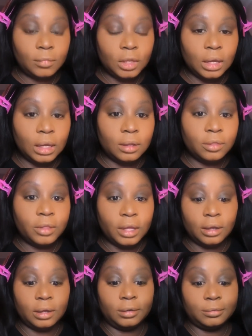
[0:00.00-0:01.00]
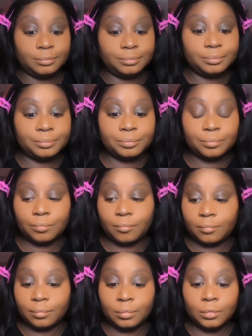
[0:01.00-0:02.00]
And then
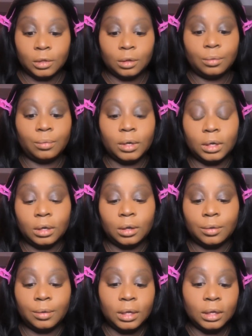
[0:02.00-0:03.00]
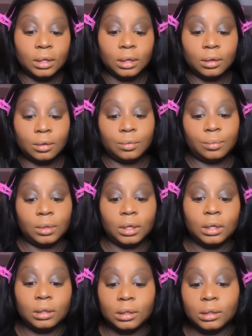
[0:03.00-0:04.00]
we're gonna go in with,
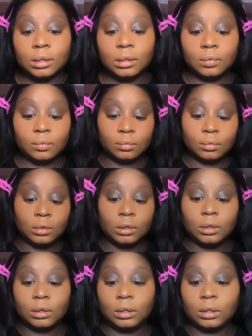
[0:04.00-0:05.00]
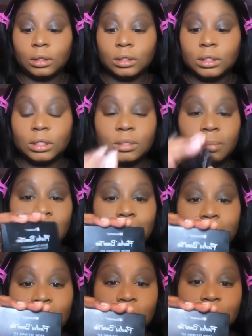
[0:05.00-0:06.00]
this is by
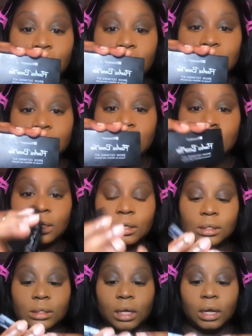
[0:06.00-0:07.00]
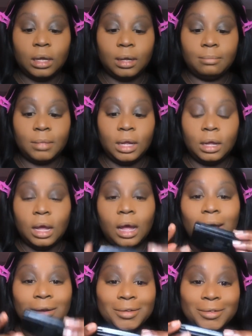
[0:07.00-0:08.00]
BH Cosmetics. I
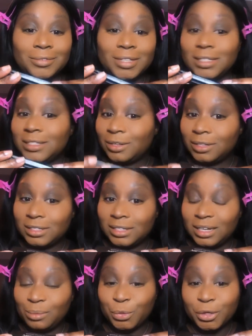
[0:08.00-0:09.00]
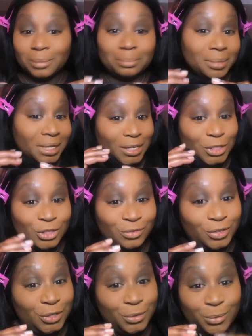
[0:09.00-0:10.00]
don't know if they sell this anymore. BH, if you
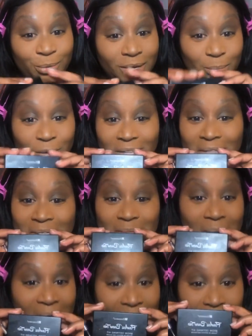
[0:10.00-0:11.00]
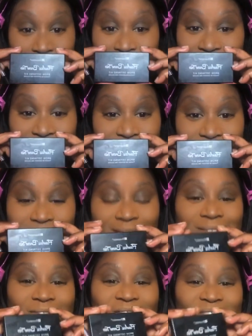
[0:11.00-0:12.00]
want to bring this back, please.
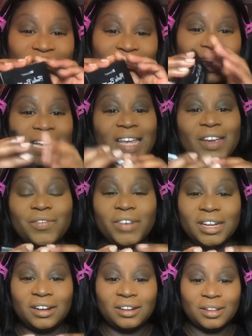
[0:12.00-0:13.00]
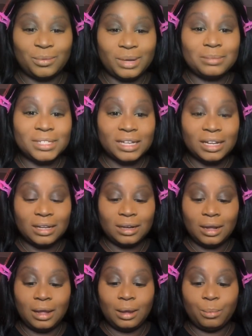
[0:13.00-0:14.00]
I can't find it on the website,
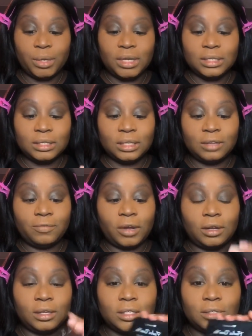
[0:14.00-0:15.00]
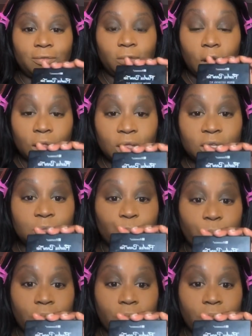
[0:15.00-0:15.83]
but it's the Flawless Brow